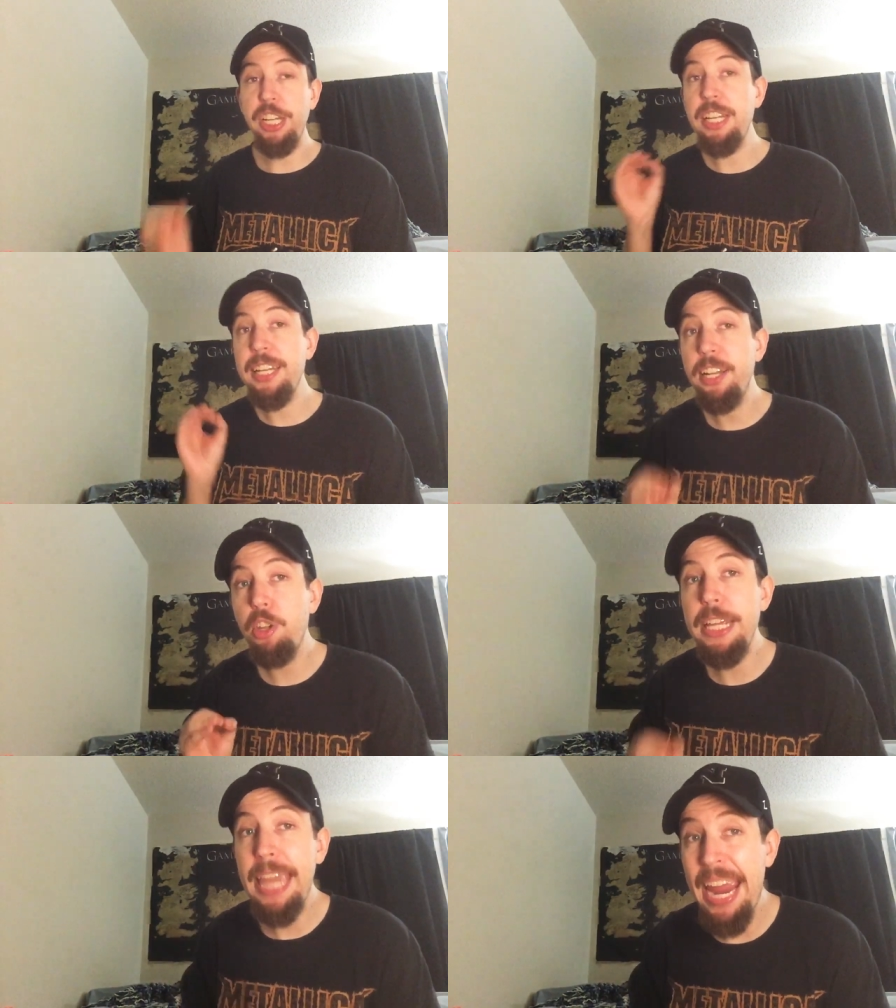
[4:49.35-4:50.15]
It
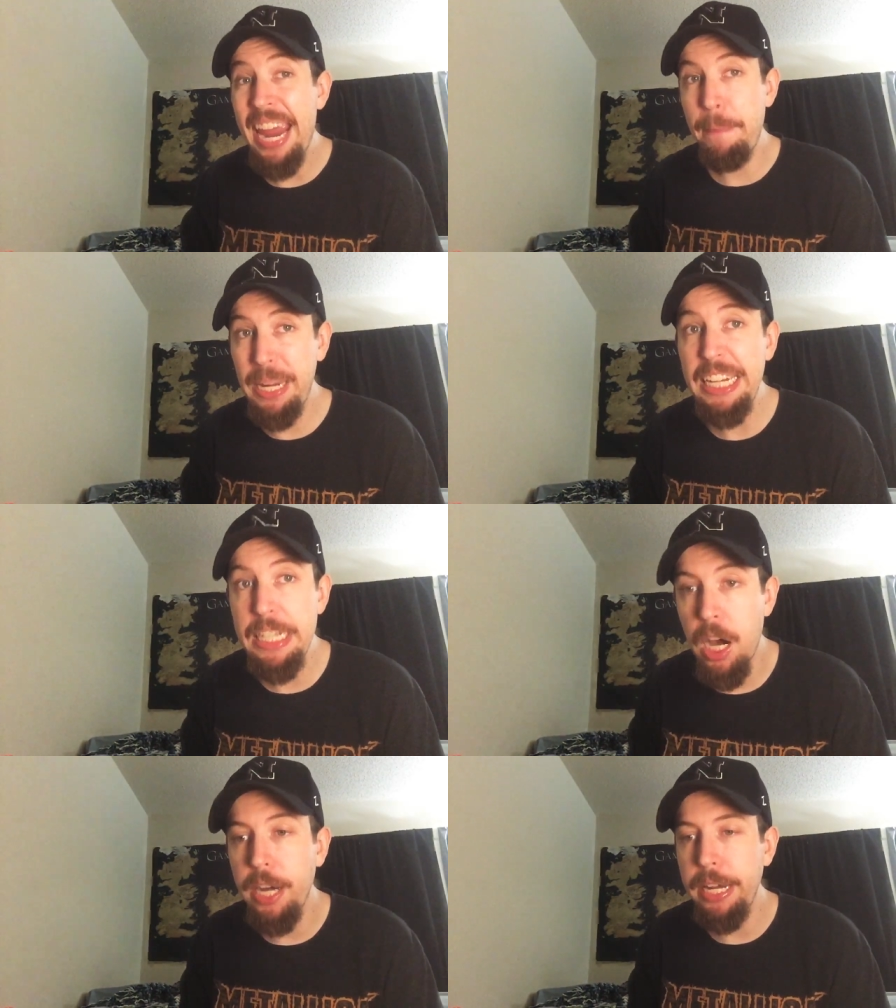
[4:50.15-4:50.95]
literally can't be
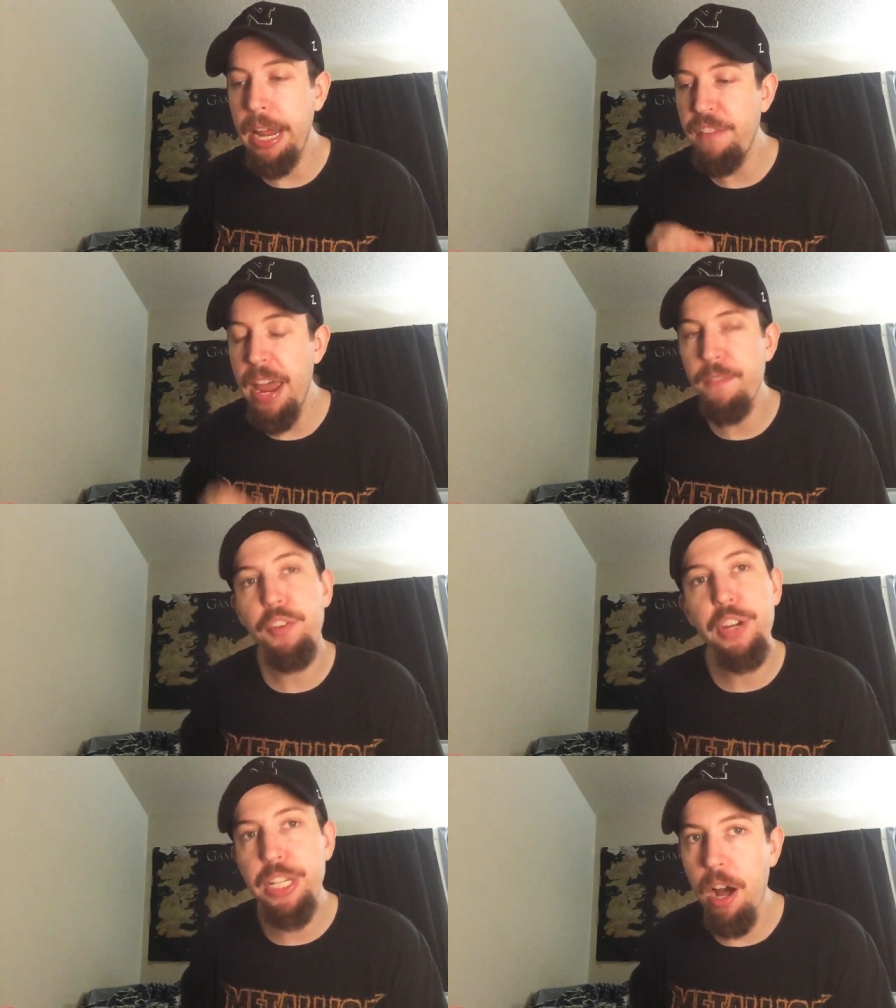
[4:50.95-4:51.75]
done if
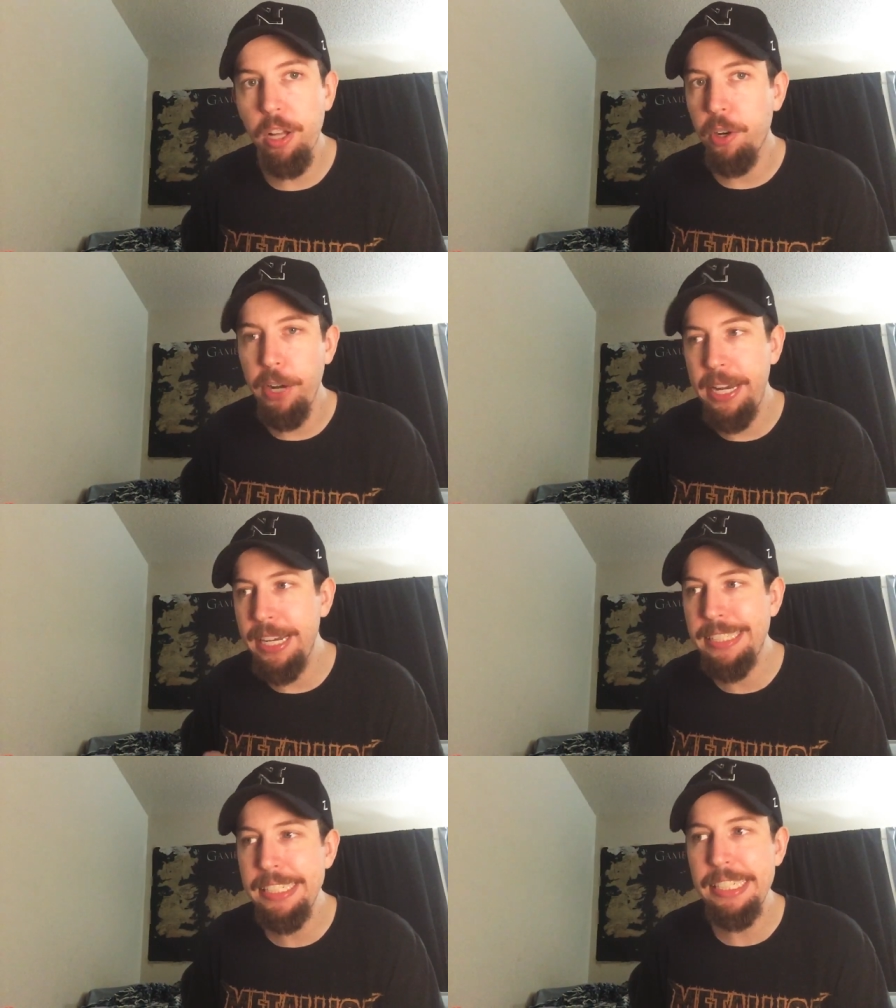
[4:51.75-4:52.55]
every dollar in
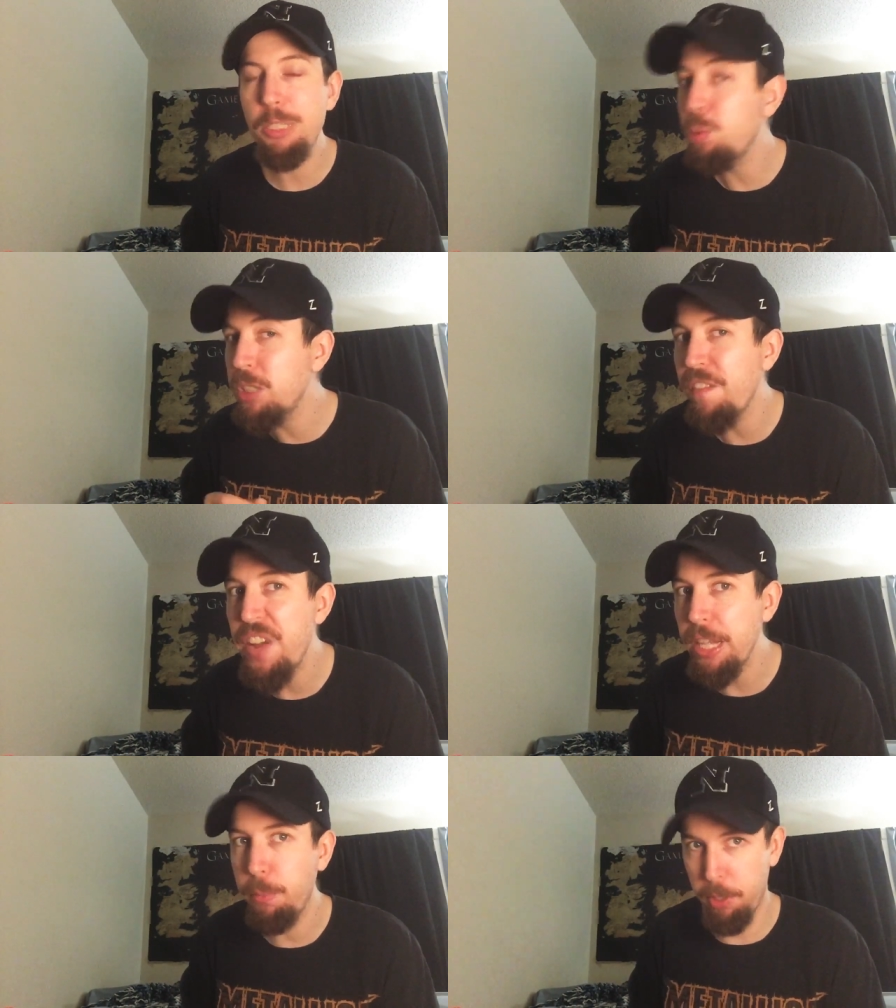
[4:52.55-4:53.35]
existence was
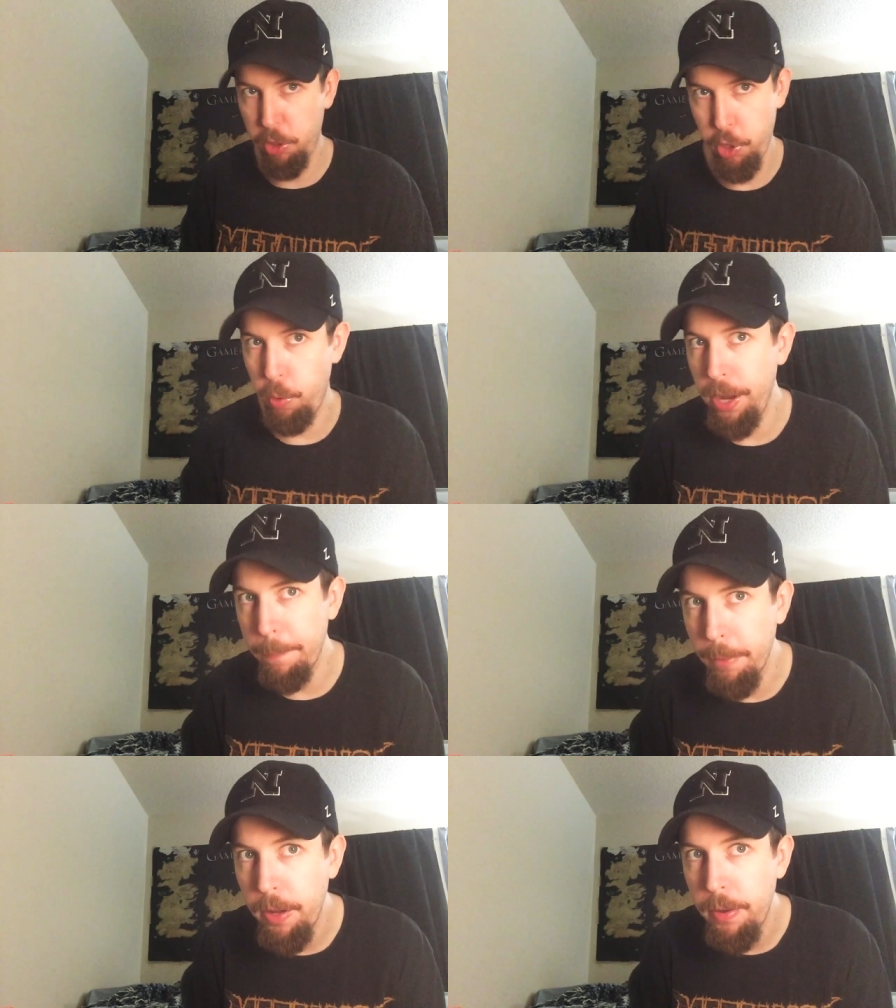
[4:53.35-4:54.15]
available to
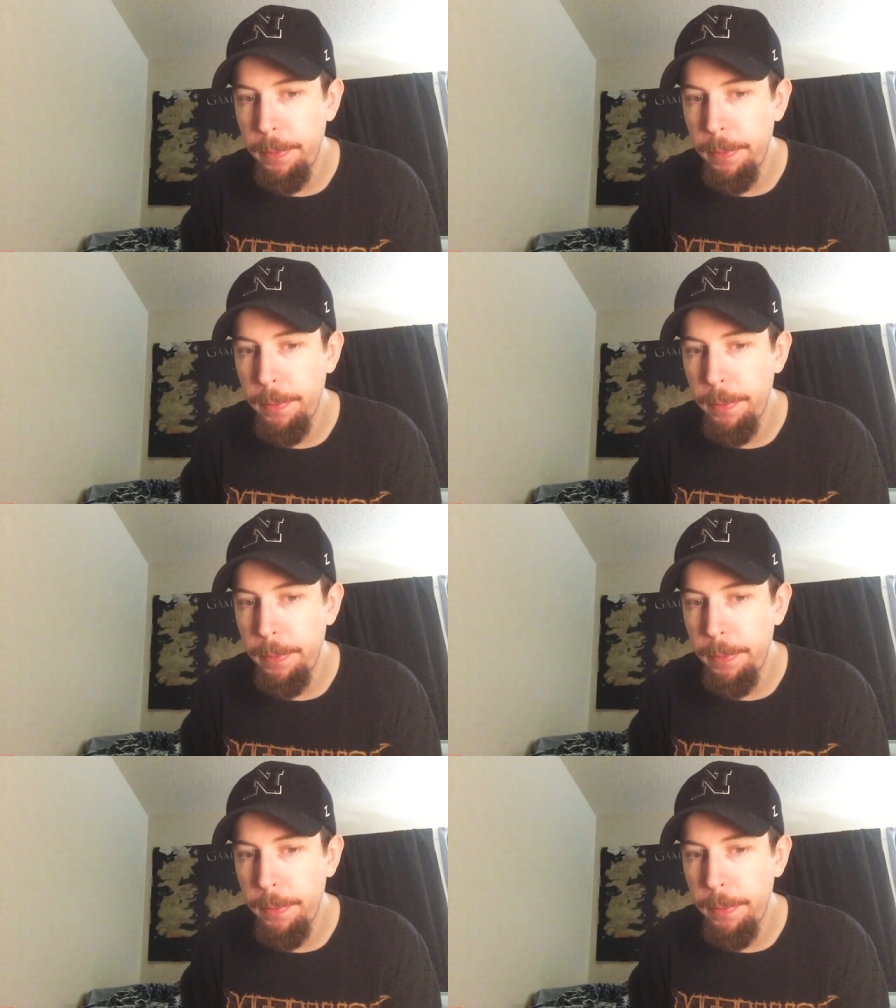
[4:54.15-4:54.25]
him.